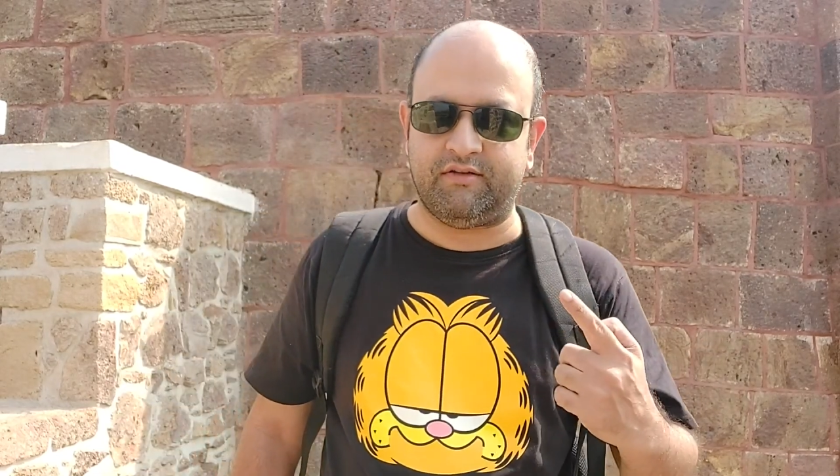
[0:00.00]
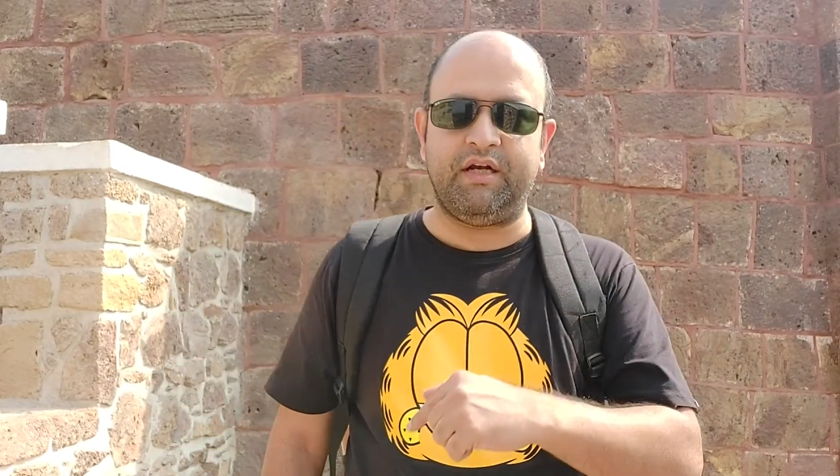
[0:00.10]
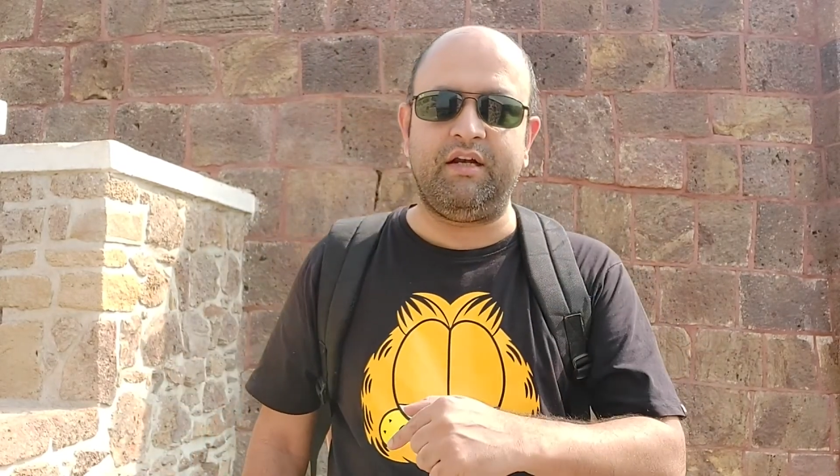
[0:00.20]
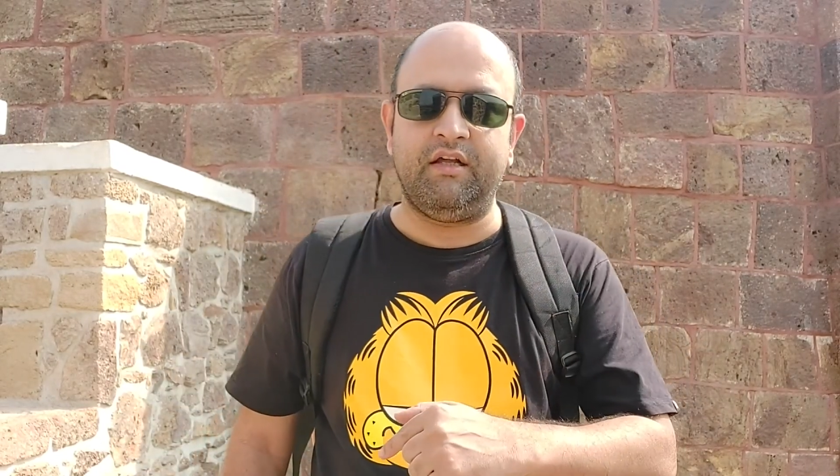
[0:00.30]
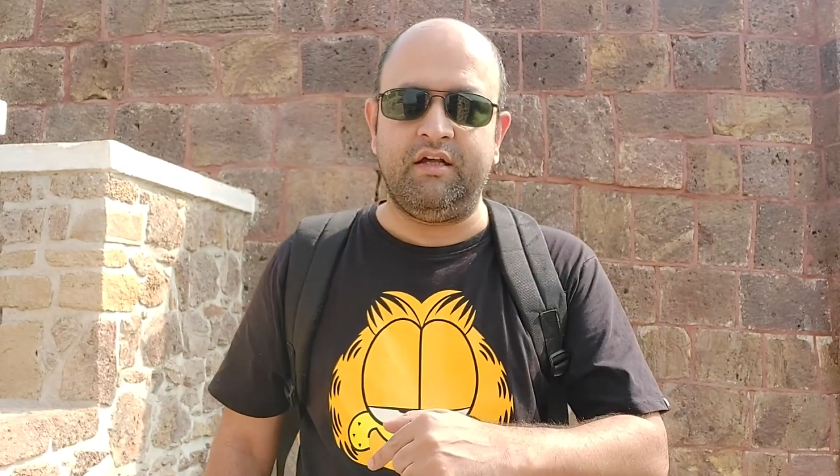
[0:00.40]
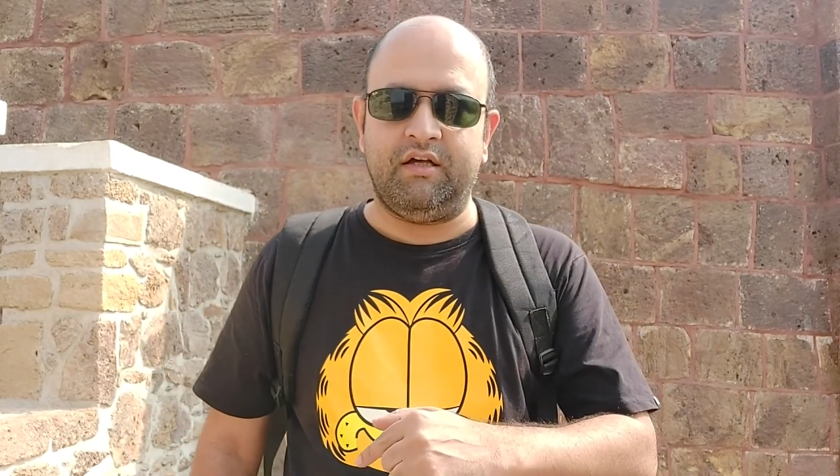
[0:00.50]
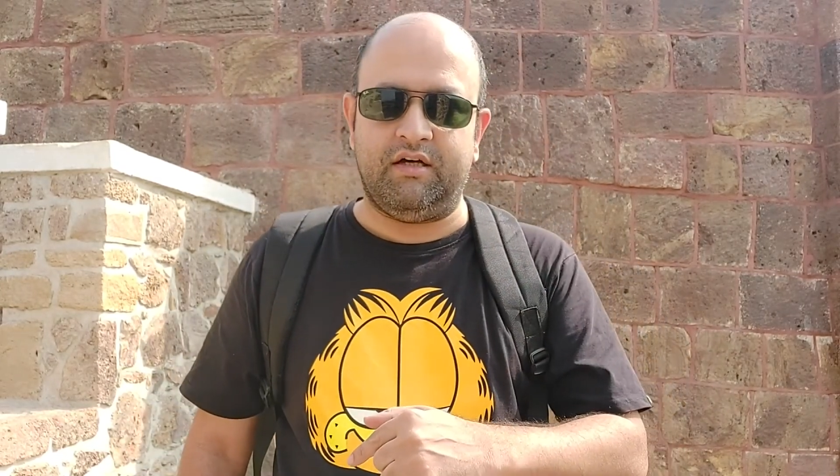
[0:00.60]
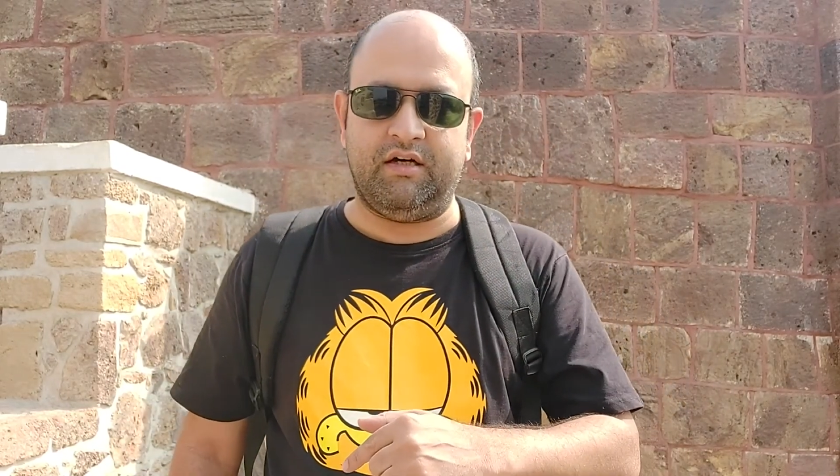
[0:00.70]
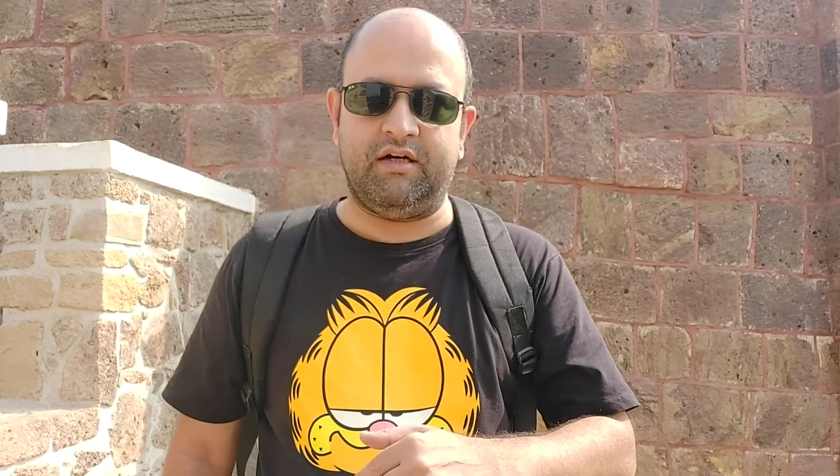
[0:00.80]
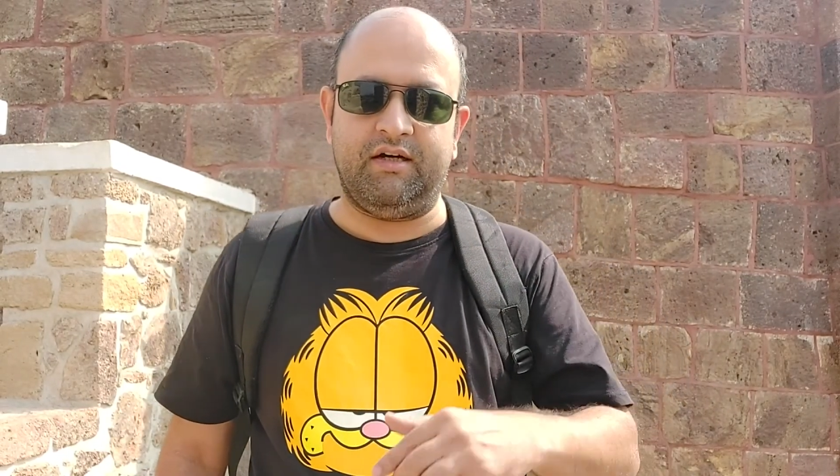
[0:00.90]
built
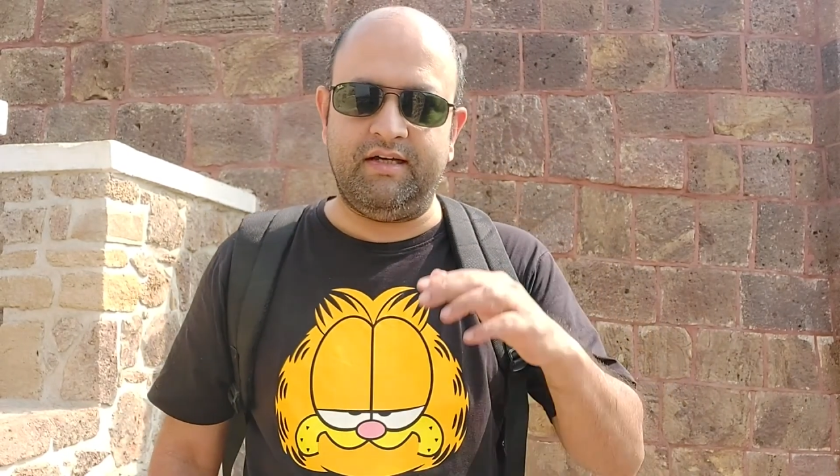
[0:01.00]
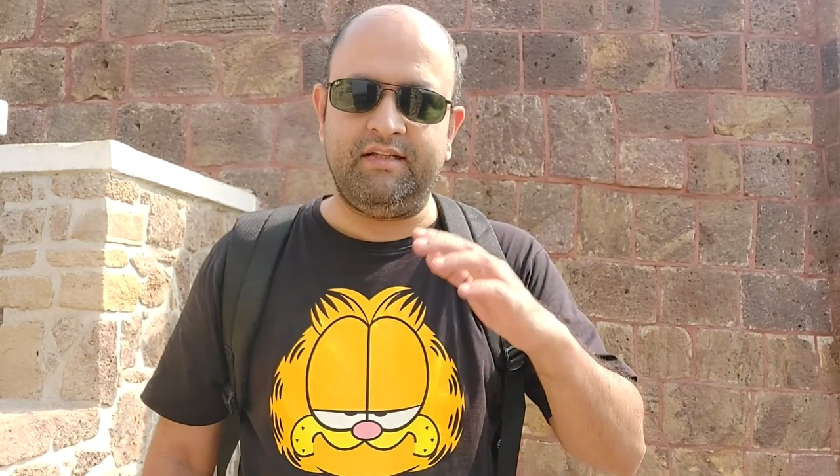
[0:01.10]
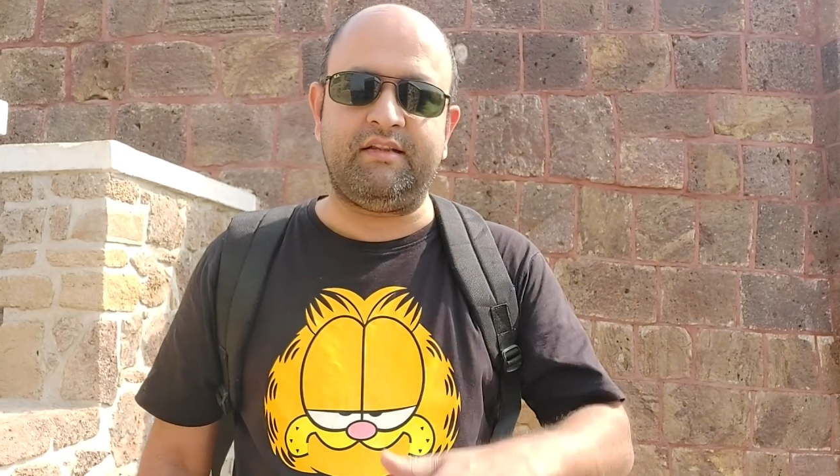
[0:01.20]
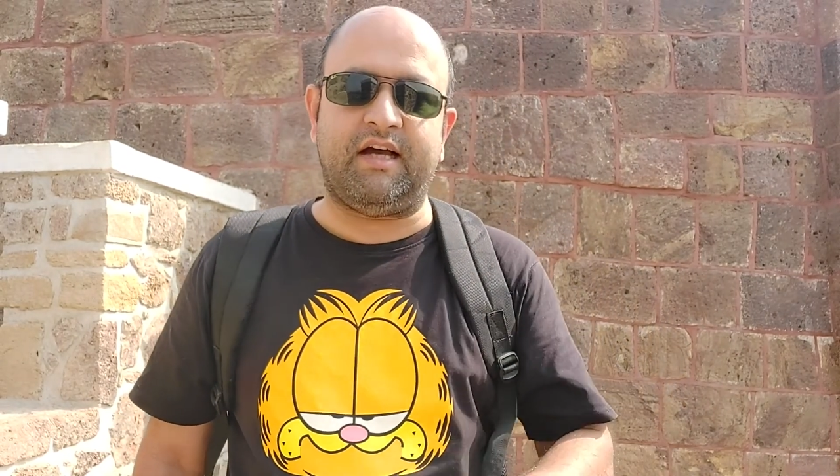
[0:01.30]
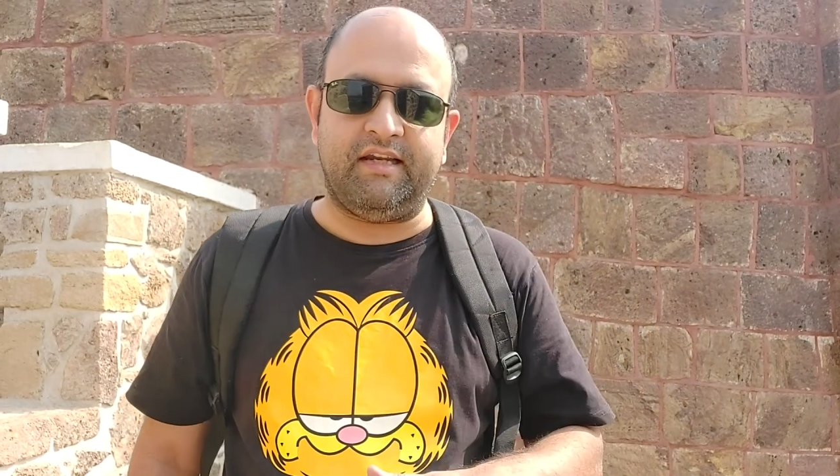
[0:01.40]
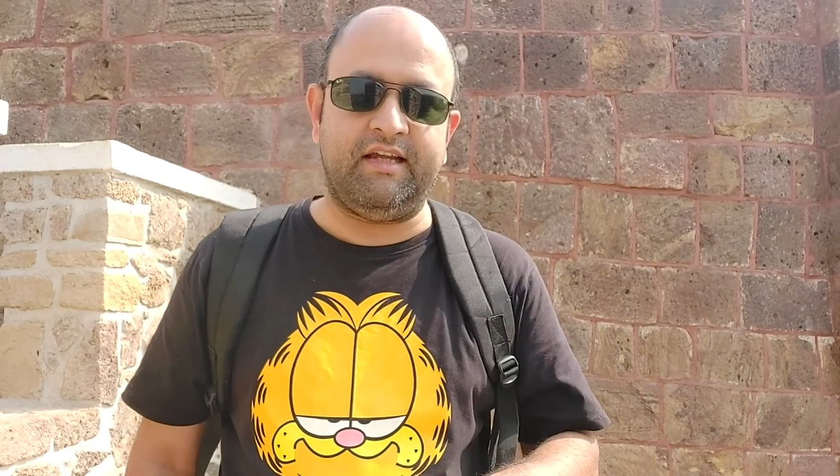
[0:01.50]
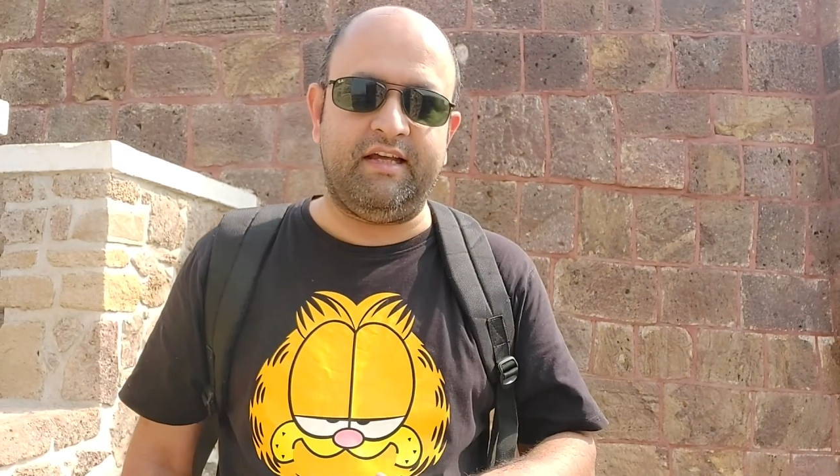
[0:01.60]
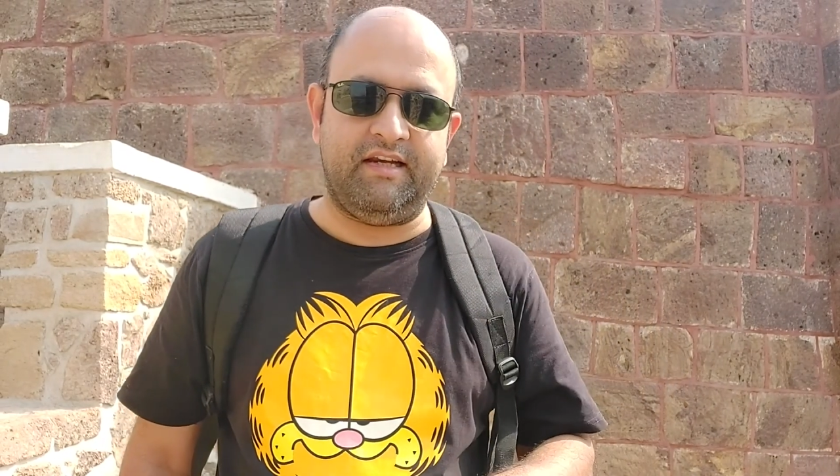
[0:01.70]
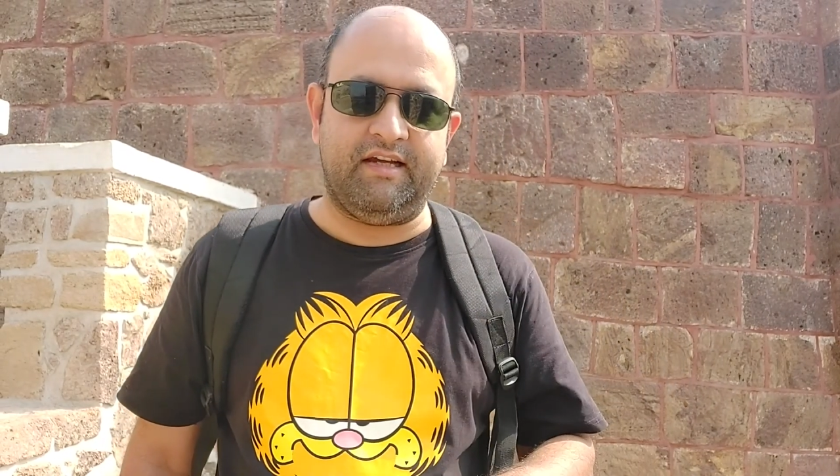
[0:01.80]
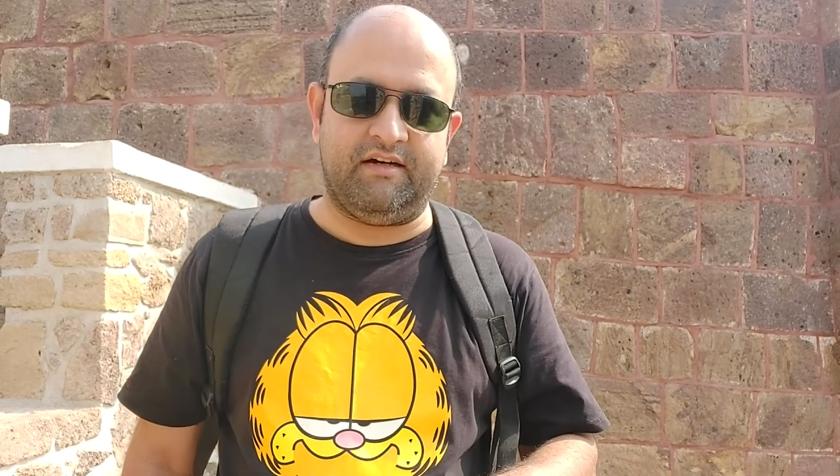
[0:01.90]
in the Thane
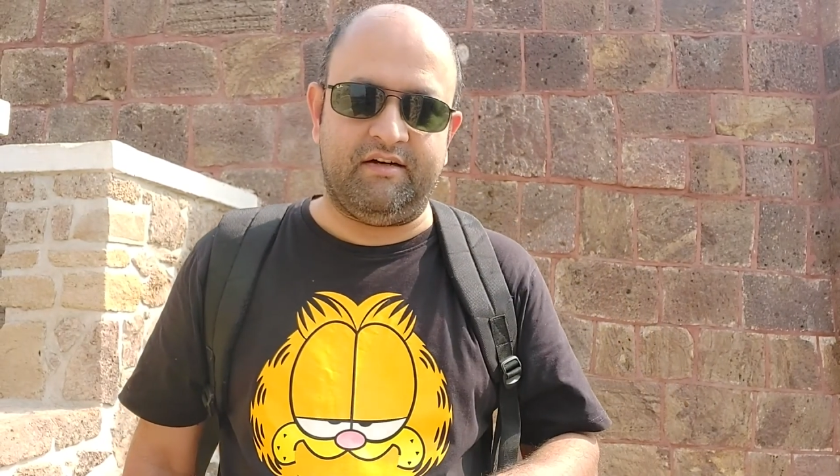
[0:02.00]
area.